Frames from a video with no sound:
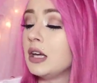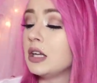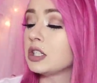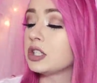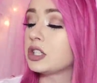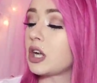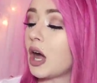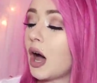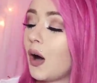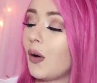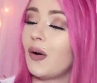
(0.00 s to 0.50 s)

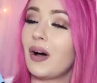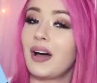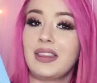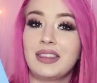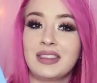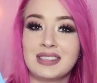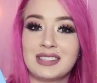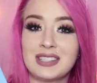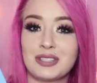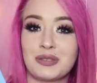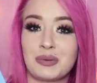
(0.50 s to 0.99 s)
So
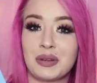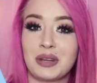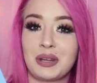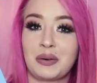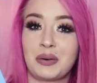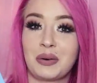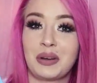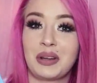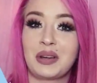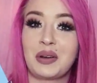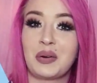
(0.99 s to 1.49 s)
this is really,
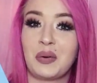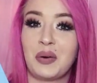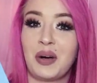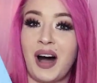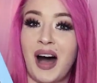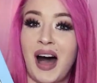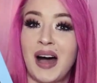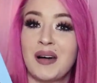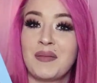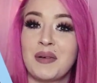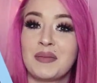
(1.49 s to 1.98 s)
really
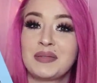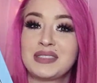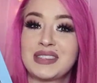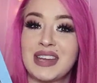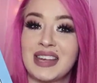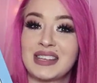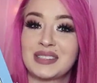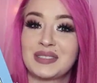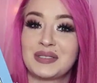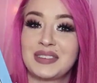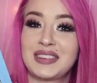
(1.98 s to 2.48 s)
cool. I'm
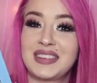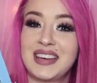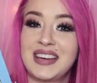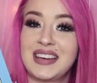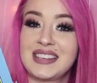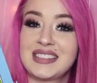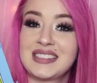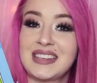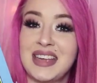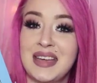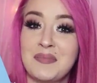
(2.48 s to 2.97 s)
obsessed with
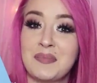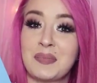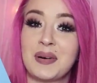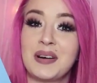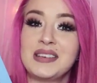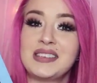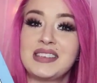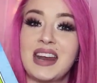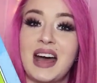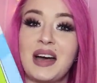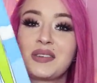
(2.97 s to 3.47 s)
this. It
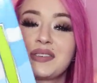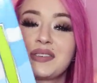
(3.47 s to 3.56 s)
printed